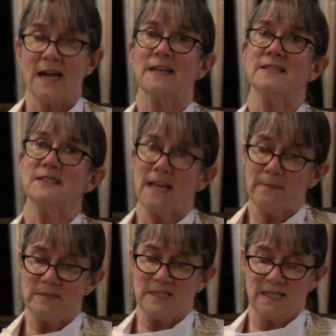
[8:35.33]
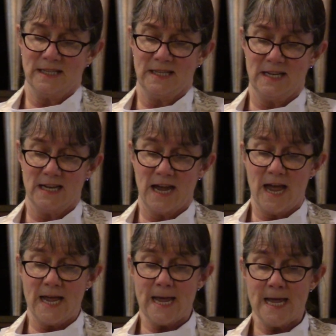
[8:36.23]
accepting the
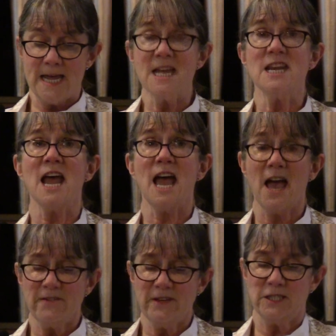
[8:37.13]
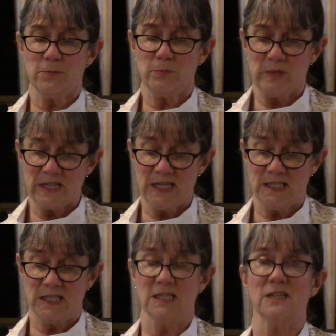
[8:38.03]

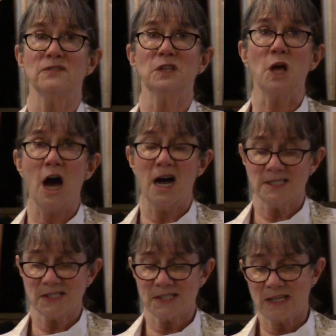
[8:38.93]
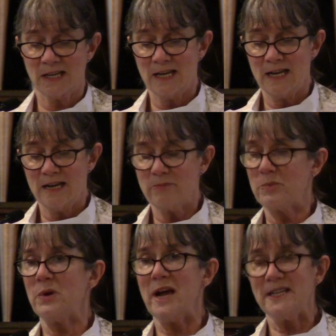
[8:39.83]
inevitability of loss
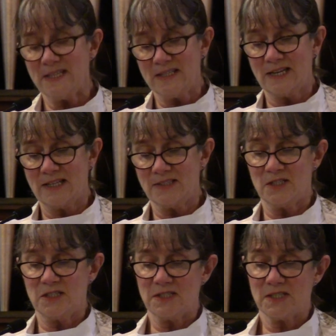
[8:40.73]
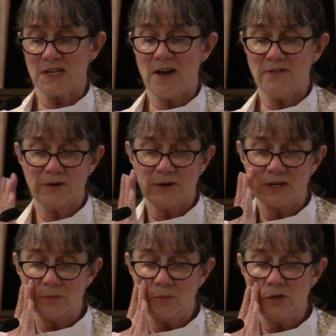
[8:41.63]
presses us to discover
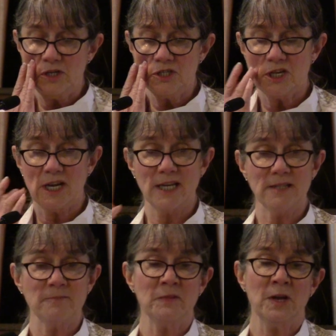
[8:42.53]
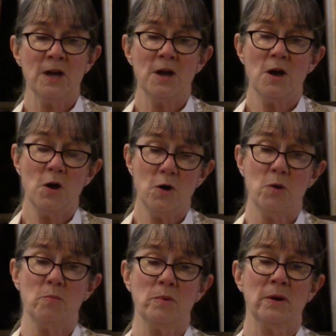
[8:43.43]
and appreciate
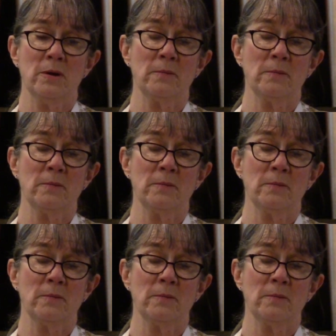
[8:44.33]
hope.